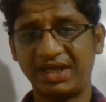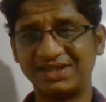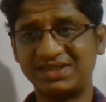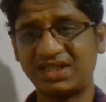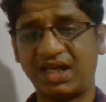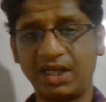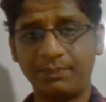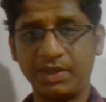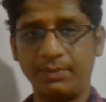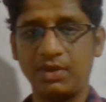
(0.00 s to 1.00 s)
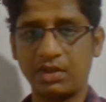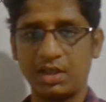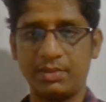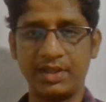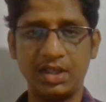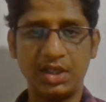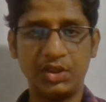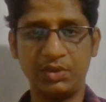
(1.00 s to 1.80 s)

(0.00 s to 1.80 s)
S and P block element,